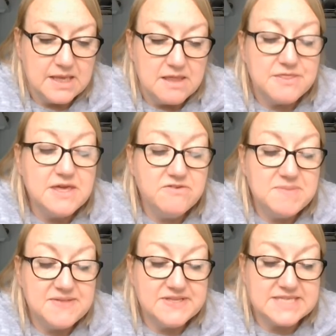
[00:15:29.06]
Think of
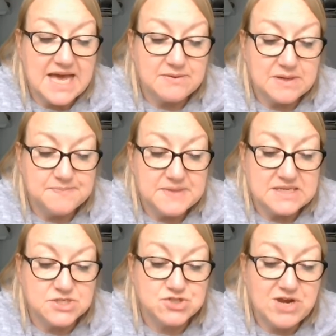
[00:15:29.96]
me at this hour,
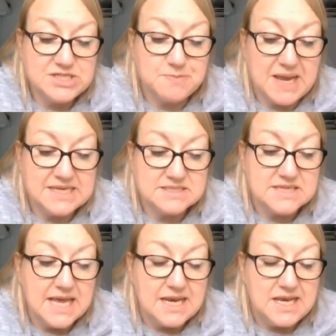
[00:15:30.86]
in a strange place,
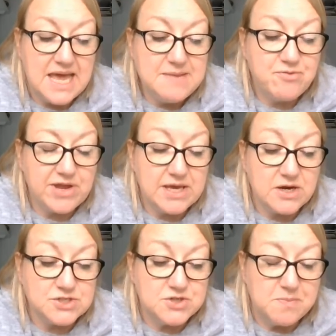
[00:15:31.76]
labouring
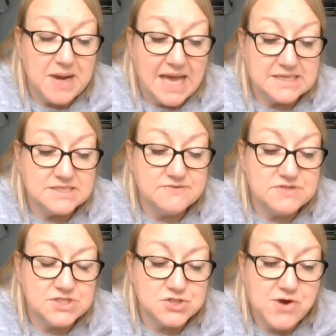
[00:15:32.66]
under a blackness of
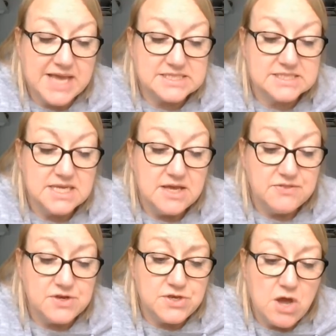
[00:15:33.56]
distress
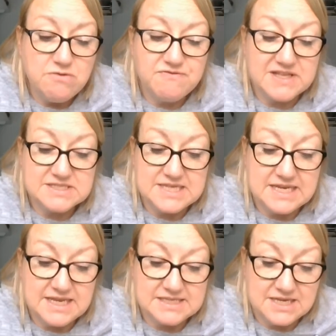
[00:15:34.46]
no fancy
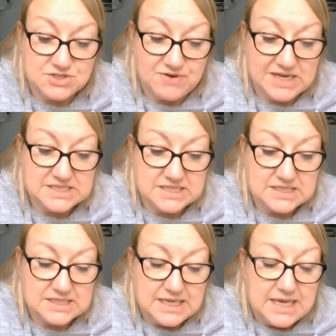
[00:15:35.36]
can exaggerate,
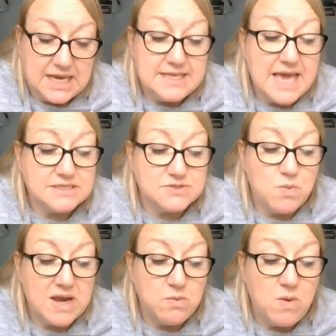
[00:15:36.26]
and yet
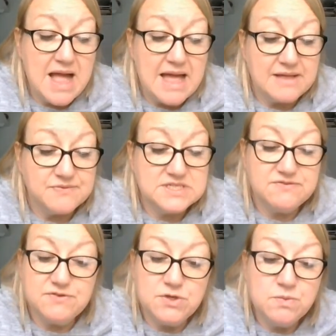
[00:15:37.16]
well aware that
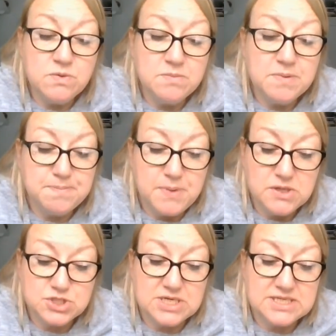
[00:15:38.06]
if you will but
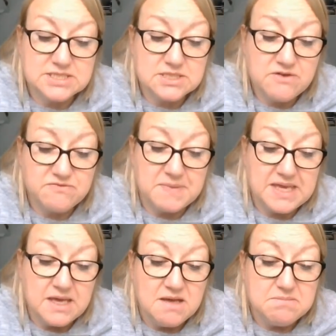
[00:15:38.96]
punctually serve
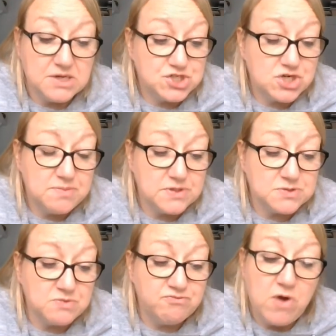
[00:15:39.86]
me, my troubles
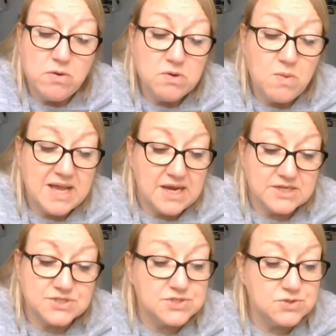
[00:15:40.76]
will roll away like
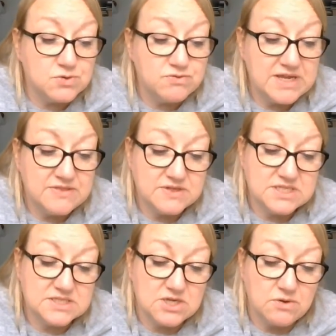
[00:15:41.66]
a story that
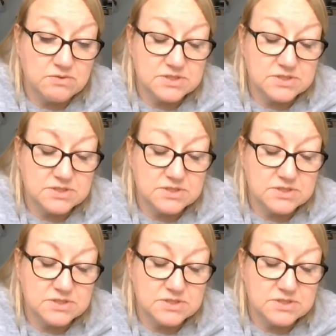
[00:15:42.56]
is told.